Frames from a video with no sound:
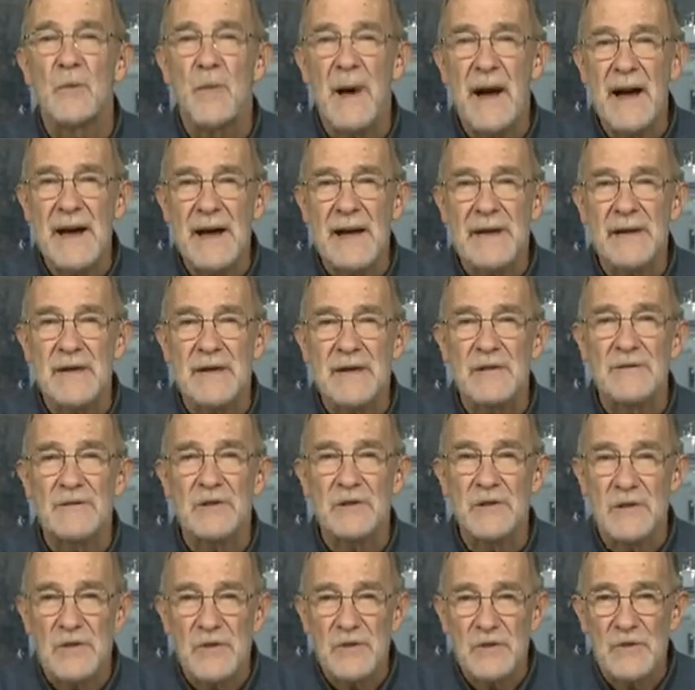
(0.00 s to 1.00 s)
back
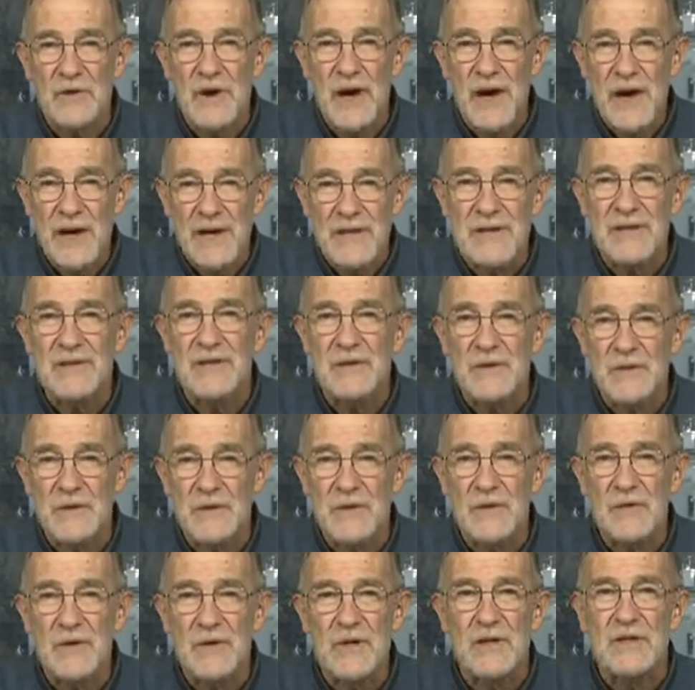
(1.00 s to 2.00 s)
to the tried and
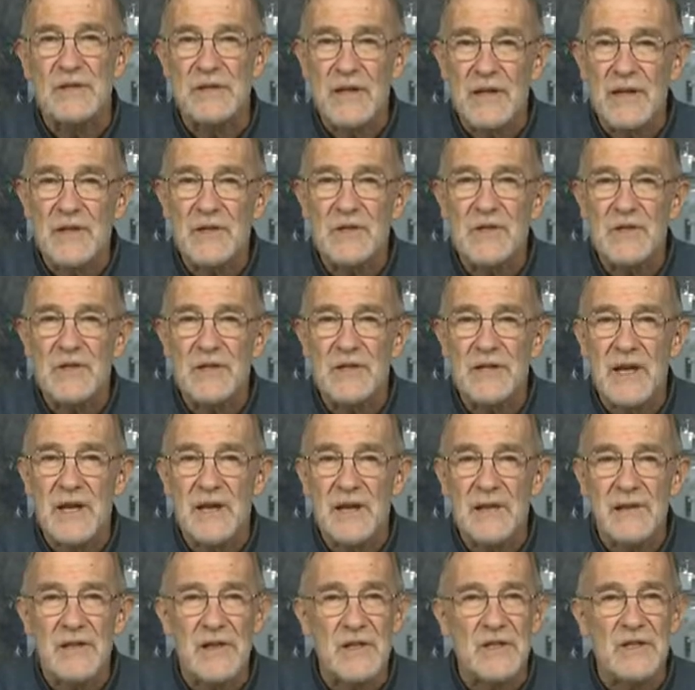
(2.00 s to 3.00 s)
true intelligence
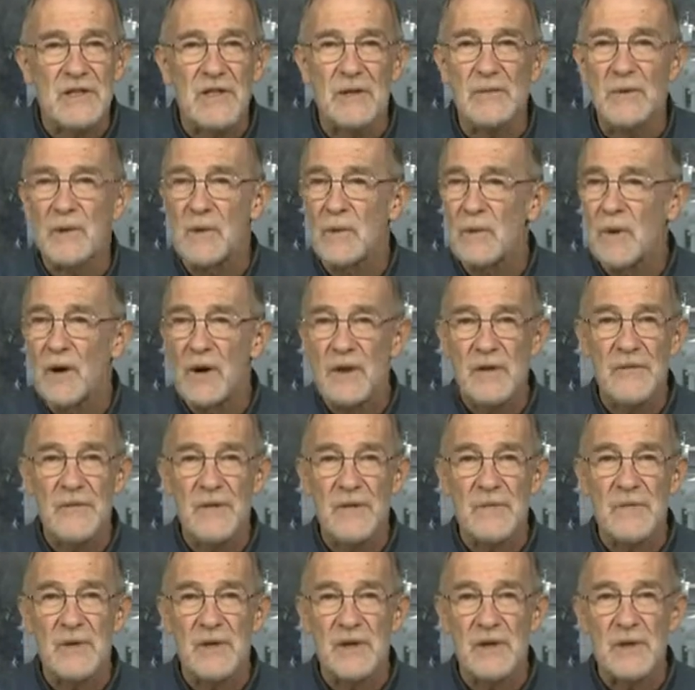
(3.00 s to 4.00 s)
techniques that we were all
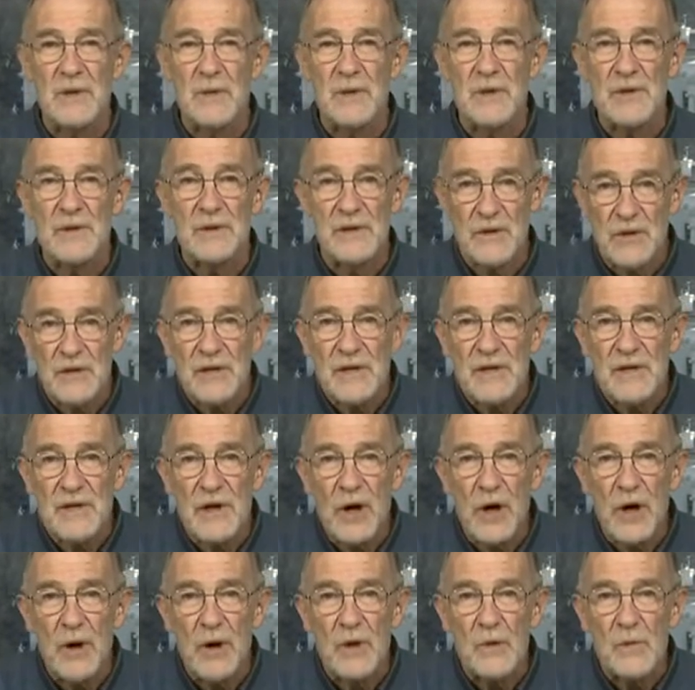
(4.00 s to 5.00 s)
familiar with during the
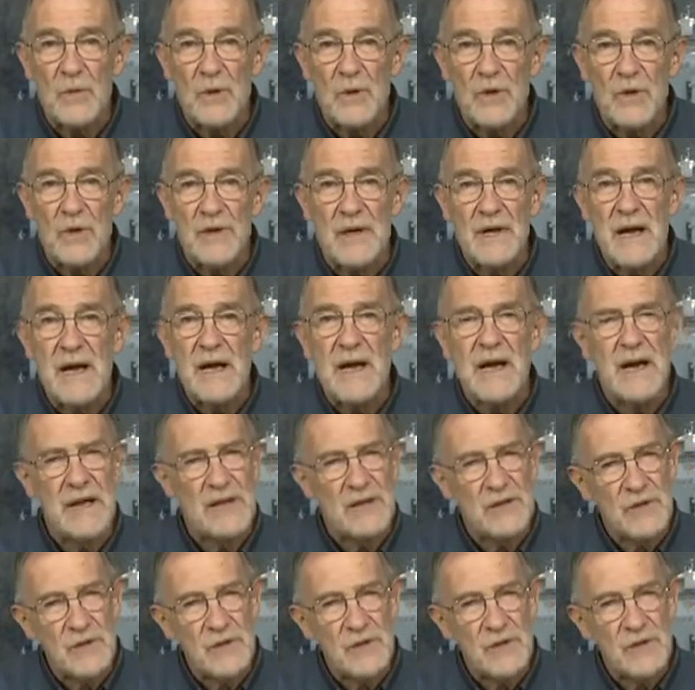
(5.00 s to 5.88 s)
Cold War and